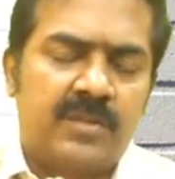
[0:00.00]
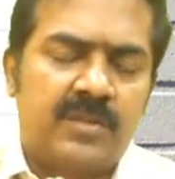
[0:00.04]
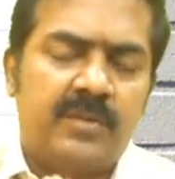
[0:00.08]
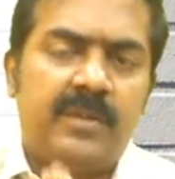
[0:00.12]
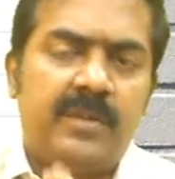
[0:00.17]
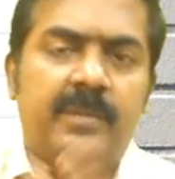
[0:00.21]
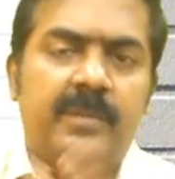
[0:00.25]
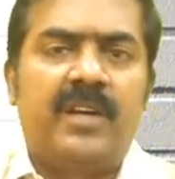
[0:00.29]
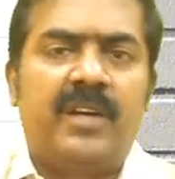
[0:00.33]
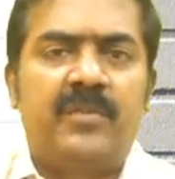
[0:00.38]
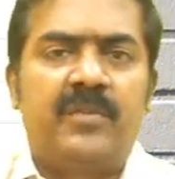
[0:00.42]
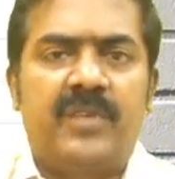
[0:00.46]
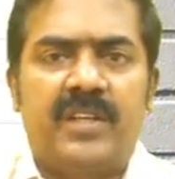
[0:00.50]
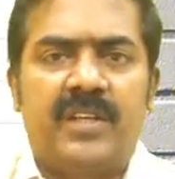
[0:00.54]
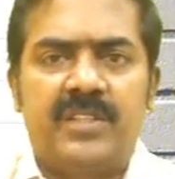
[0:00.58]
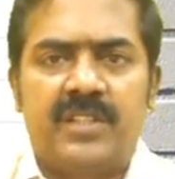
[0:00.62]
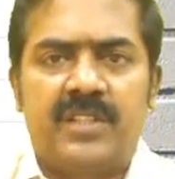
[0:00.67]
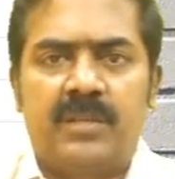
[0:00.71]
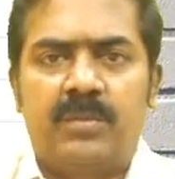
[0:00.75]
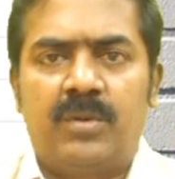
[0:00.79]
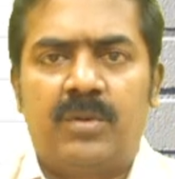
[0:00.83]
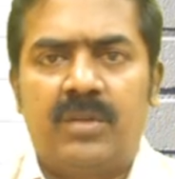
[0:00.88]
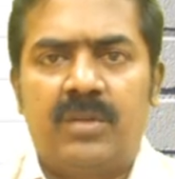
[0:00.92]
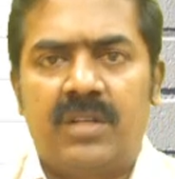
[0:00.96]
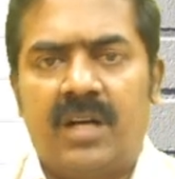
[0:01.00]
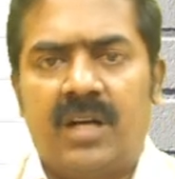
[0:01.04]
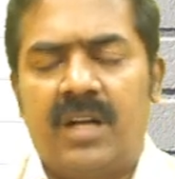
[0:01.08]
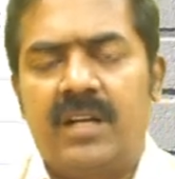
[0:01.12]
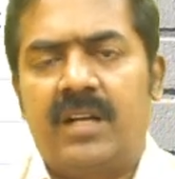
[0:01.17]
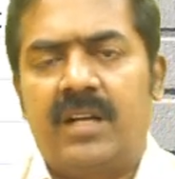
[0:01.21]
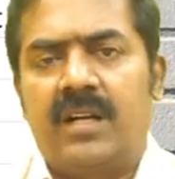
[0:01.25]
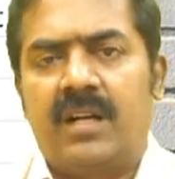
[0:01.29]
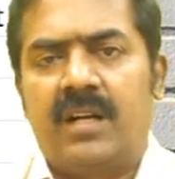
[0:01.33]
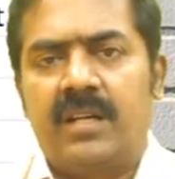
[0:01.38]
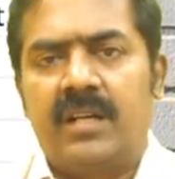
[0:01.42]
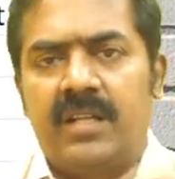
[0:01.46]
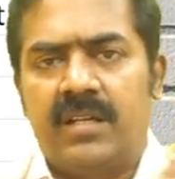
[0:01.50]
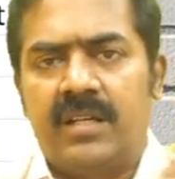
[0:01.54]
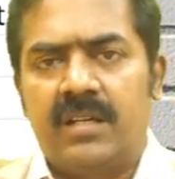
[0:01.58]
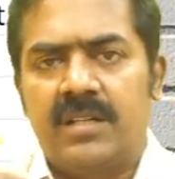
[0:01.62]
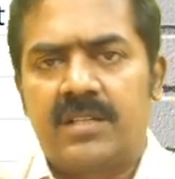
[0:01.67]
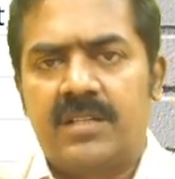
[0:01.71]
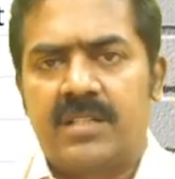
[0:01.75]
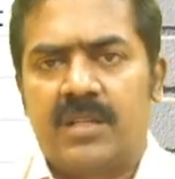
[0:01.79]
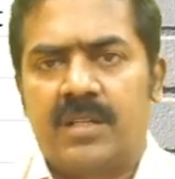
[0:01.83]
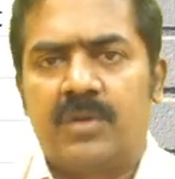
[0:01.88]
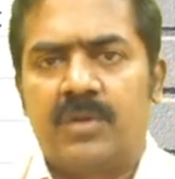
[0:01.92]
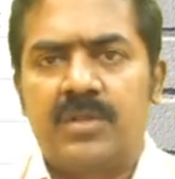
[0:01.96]
We manufacture about 100
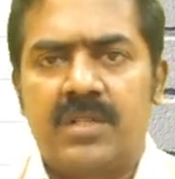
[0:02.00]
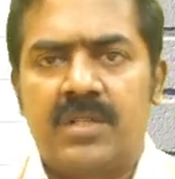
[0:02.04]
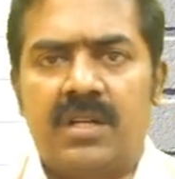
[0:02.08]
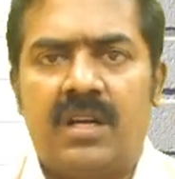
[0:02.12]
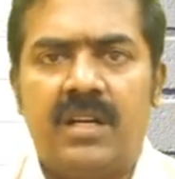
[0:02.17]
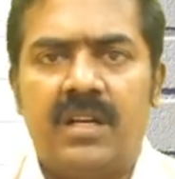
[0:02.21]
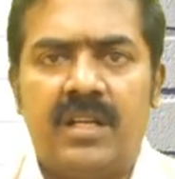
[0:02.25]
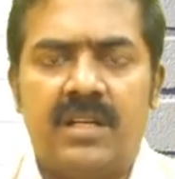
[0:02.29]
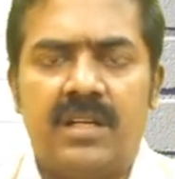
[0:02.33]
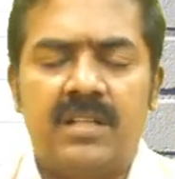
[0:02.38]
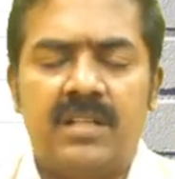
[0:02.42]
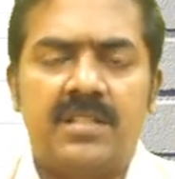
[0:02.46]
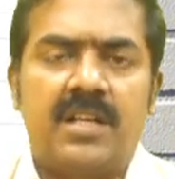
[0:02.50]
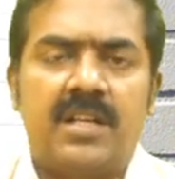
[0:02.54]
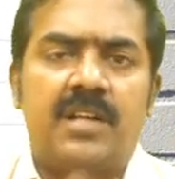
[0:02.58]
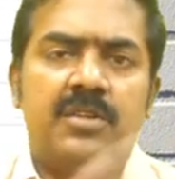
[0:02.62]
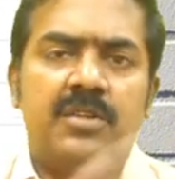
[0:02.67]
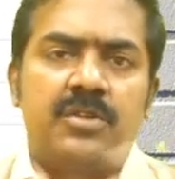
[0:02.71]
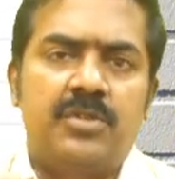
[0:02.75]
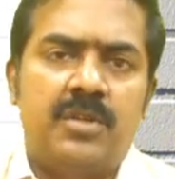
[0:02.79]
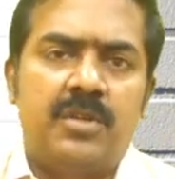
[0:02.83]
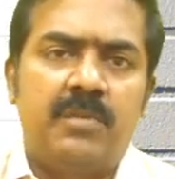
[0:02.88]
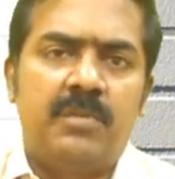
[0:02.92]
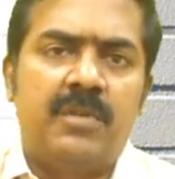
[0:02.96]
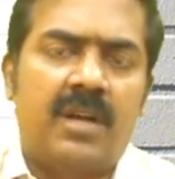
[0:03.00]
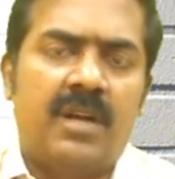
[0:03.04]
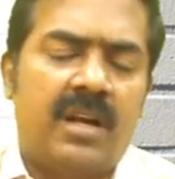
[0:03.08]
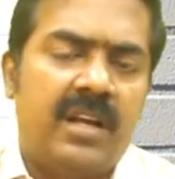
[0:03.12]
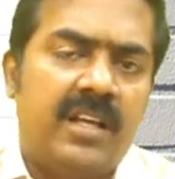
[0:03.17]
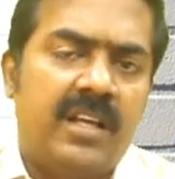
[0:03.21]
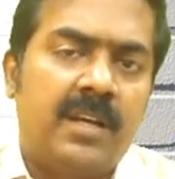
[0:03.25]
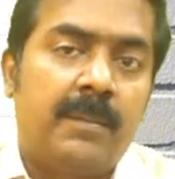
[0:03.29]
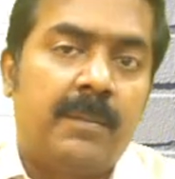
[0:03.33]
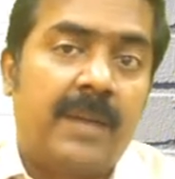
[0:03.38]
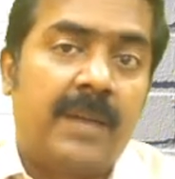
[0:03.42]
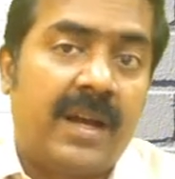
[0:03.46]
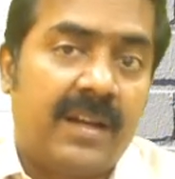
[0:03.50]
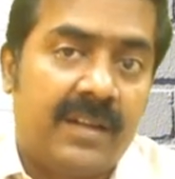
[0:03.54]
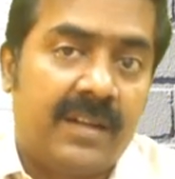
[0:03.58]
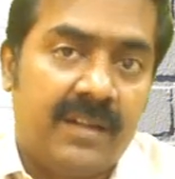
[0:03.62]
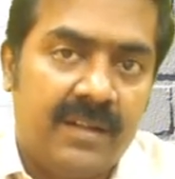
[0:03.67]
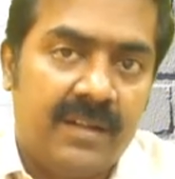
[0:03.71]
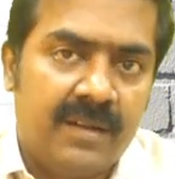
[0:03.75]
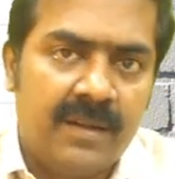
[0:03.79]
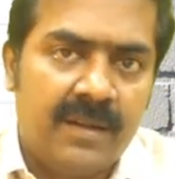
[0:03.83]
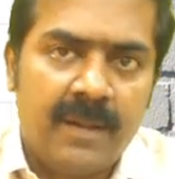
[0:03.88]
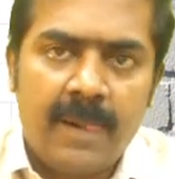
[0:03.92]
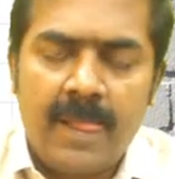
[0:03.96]
articles, 1000 articles. Let us assume we are running a
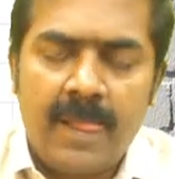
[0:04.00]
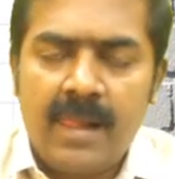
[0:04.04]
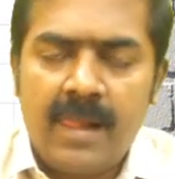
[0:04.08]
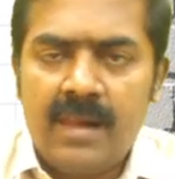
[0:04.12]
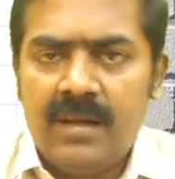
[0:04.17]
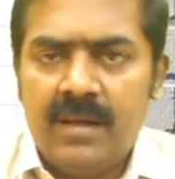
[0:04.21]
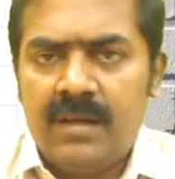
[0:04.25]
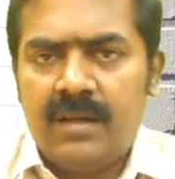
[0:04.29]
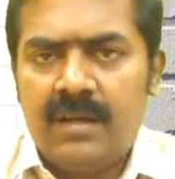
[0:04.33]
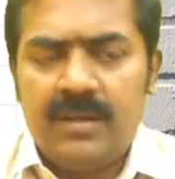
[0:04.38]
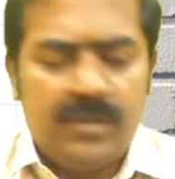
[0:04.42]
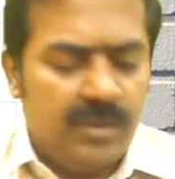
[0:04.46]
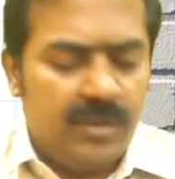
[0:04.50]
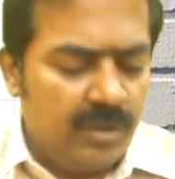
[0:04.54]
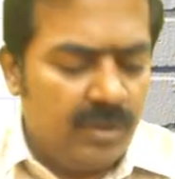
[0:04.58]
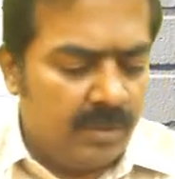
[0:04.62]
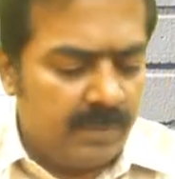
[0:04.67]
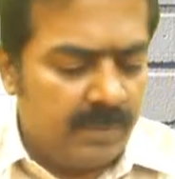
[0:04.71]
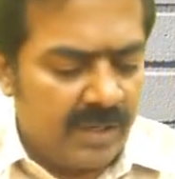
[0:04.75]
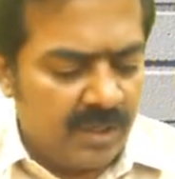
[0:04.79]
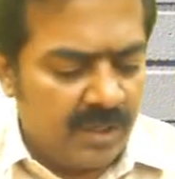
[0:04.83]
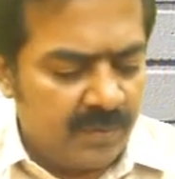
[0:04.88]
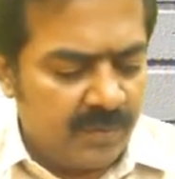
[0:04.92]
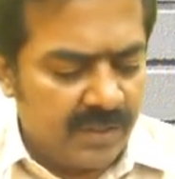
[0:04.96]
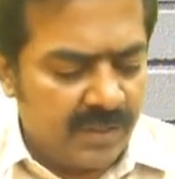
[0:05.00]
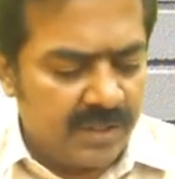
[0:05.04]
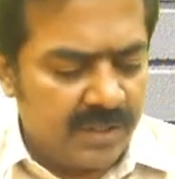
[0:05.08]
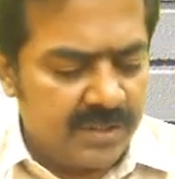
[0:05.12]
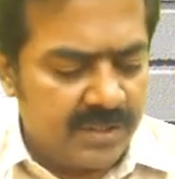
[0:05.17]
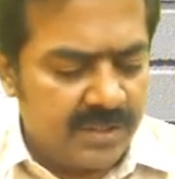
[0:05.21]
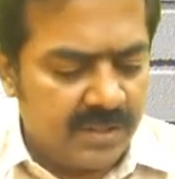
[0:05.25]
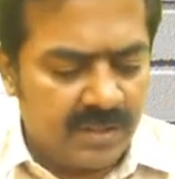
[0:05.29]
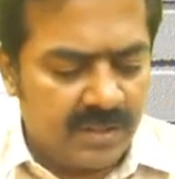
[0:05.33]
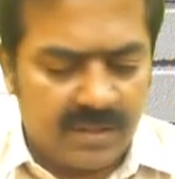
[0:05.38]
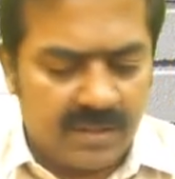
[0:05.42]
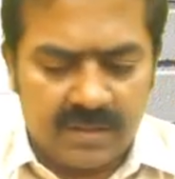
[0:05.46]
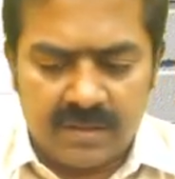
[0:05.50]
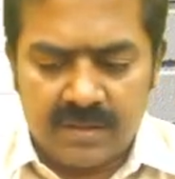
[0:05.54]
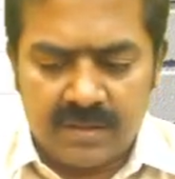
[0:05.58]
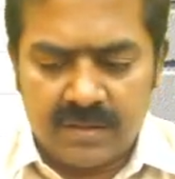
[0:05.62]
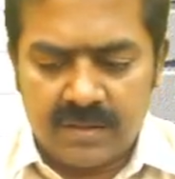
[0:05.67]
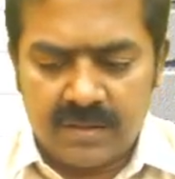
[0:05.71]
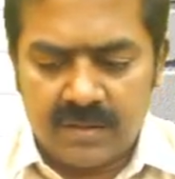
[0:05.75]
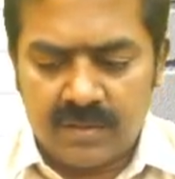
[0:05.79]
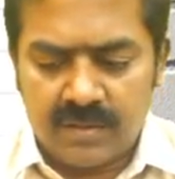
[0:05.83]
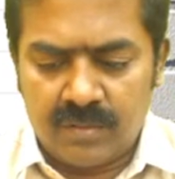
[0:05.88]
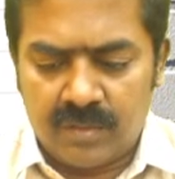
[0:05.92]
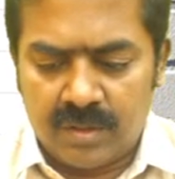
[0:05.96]
bakery. You will manufacture,
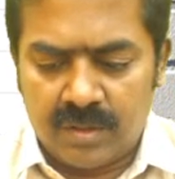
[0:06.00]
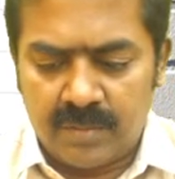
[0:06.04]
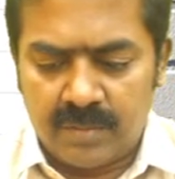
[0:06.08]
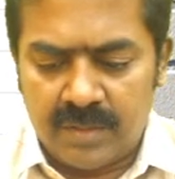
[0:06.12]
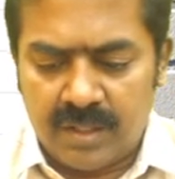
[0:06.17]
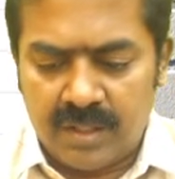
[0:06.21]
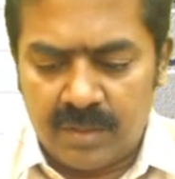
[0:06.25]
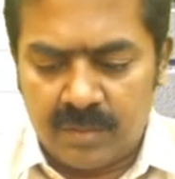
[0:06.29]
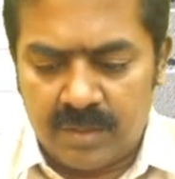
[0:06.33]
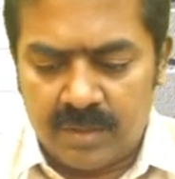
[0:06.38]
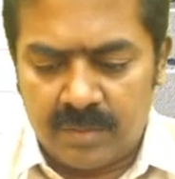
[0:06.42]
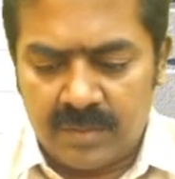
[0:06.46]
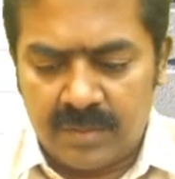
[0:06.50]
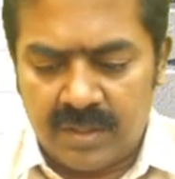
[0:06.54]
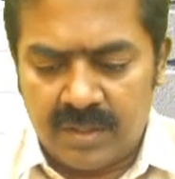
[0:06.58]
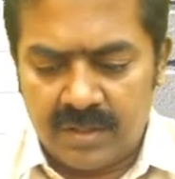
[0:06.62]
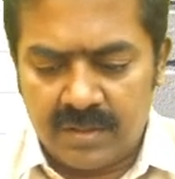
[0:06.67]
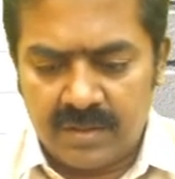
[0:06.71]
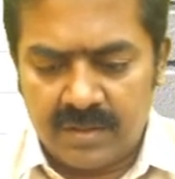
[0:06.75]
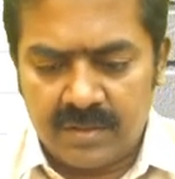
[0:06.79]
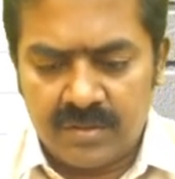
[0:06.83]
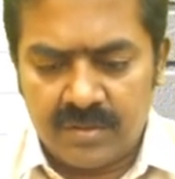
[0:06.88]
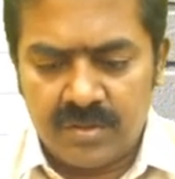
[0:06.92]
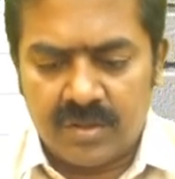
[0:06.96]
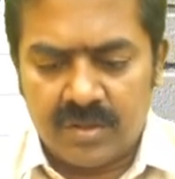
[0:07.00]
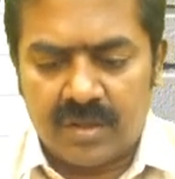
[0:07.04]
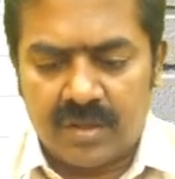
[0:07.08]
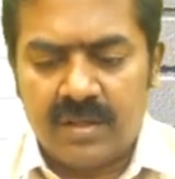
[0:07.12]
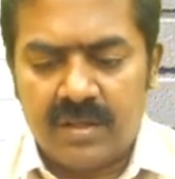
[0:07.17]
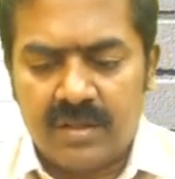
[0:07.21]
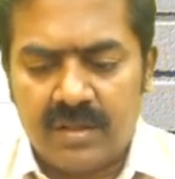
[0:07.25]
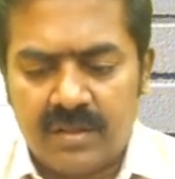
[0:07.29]
one minute, sorry.